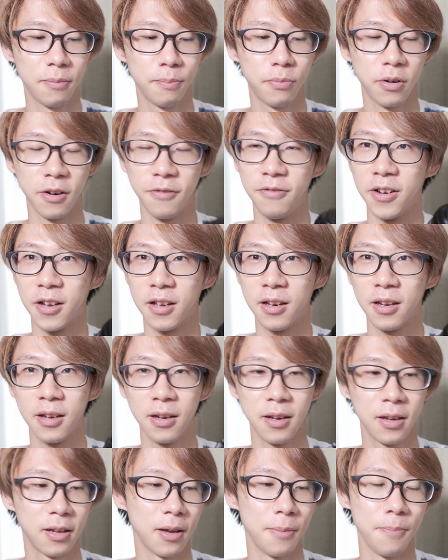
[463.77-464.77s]
perfect
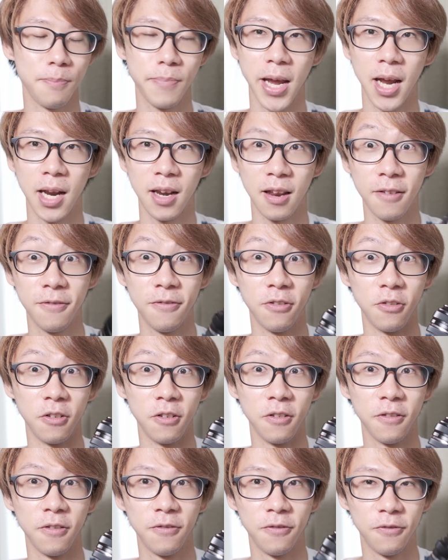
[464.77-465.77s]
companion
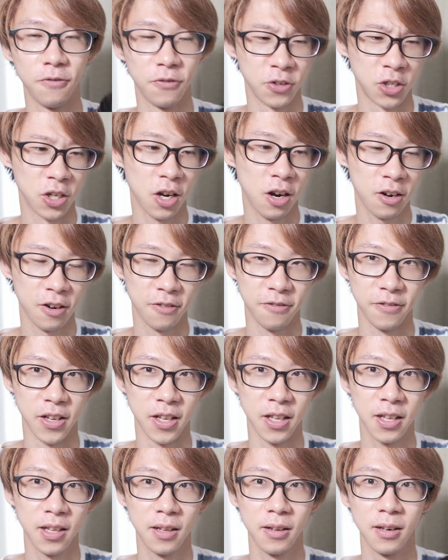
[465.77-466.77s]
for
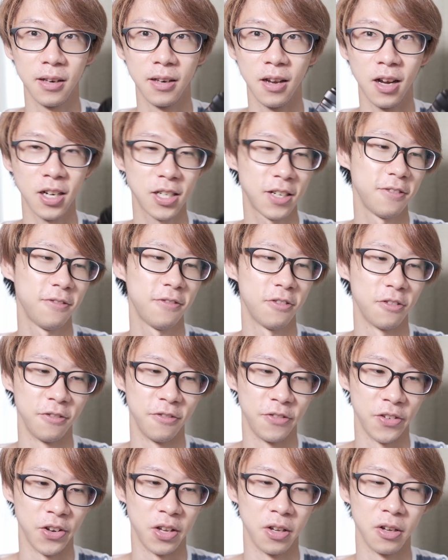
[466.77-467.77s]
photography, not for
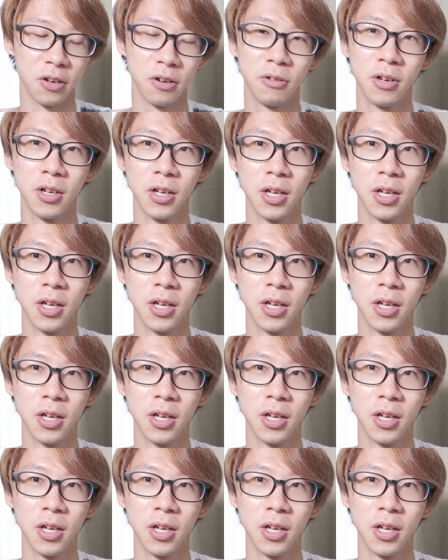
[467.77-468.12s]
video.